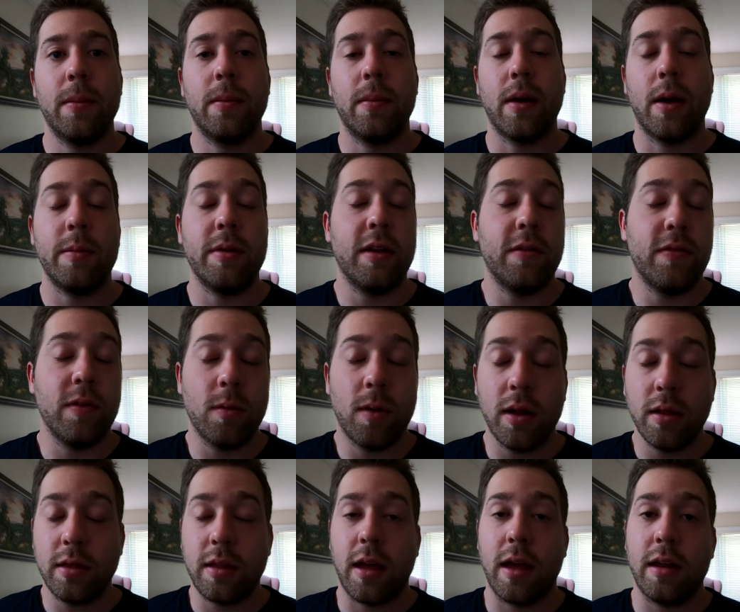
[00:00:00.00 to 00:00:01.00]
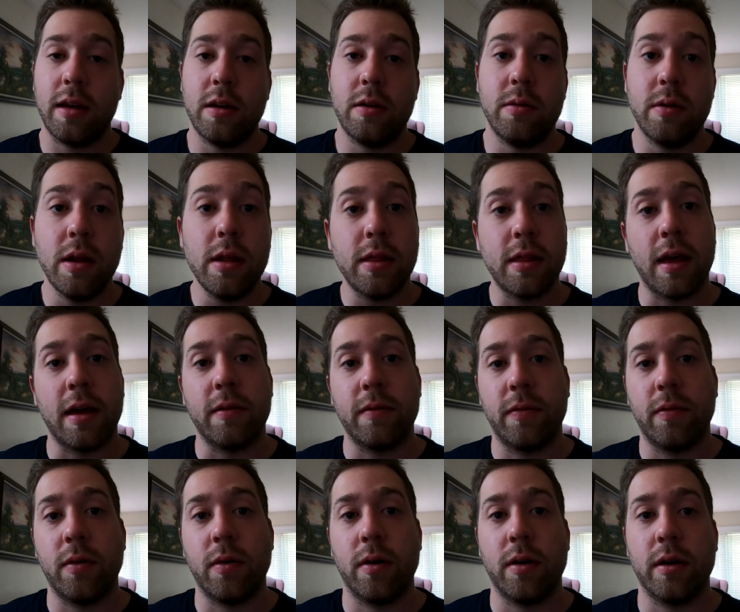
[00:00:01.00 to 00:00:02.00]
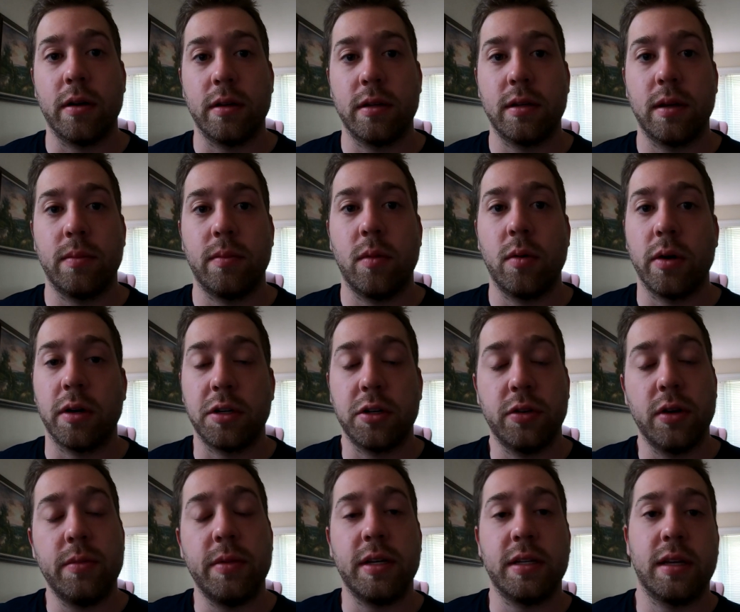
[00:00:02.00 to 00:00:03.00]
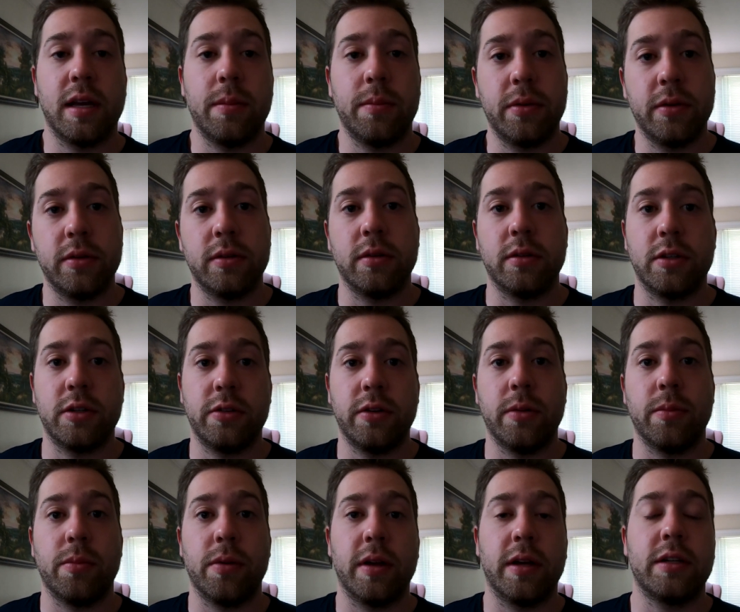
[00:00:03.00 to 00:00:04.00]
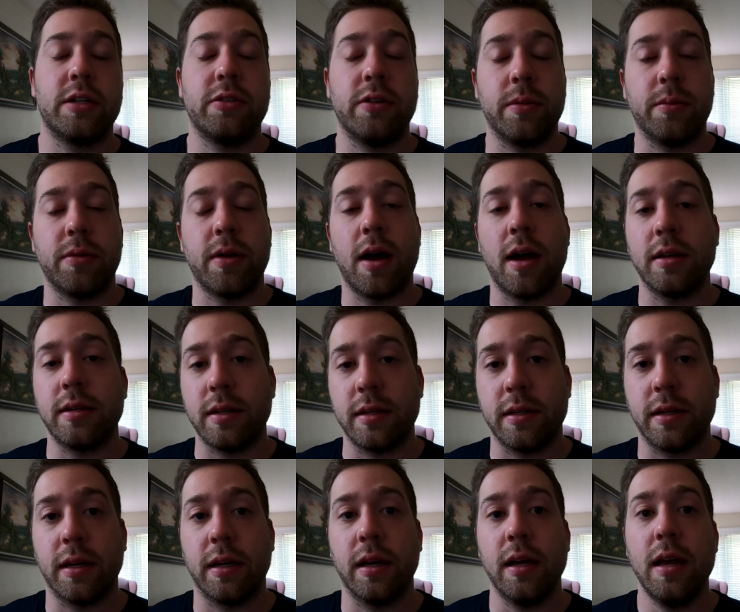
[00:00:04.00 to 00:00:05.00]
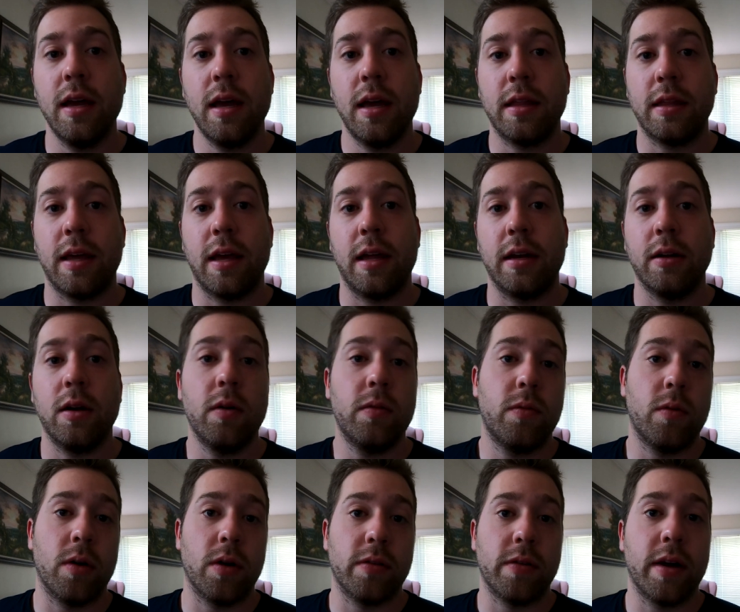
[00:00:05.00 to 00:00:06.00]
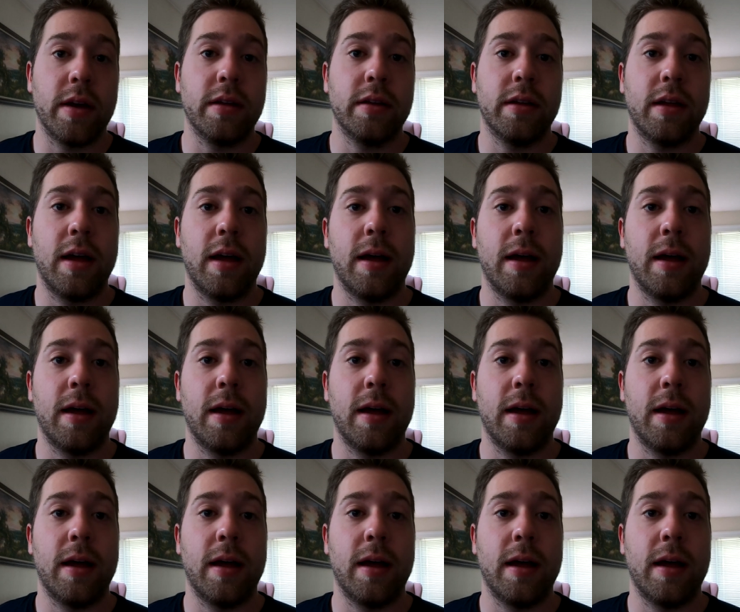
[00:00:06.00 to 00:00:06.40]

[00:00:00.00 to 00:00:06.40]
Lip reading: I mean, if you want that and you need that for some more extreme examples or extreme processing, then go for it, right?